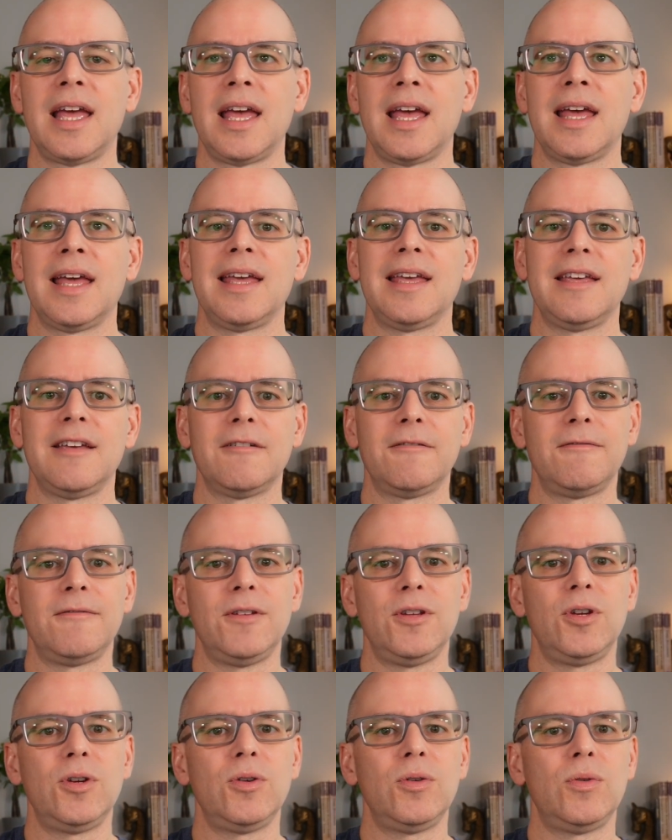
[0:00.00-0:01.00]
if
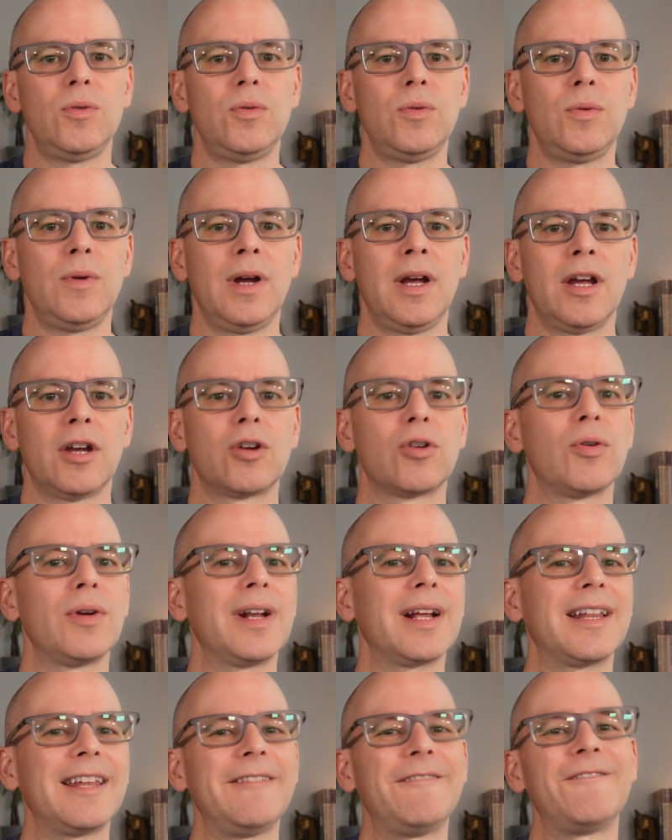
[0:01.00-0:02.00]
you
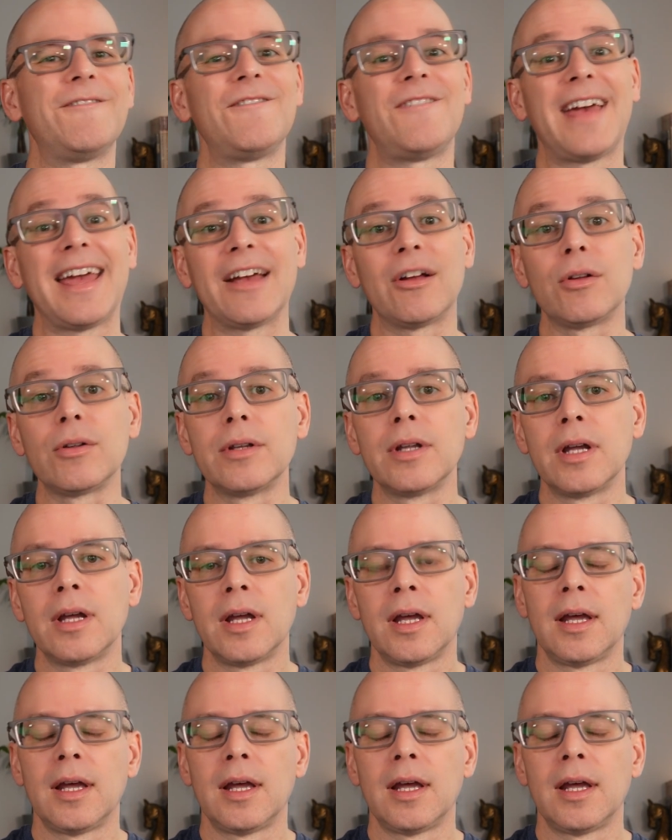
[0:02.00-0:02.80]
critically failed,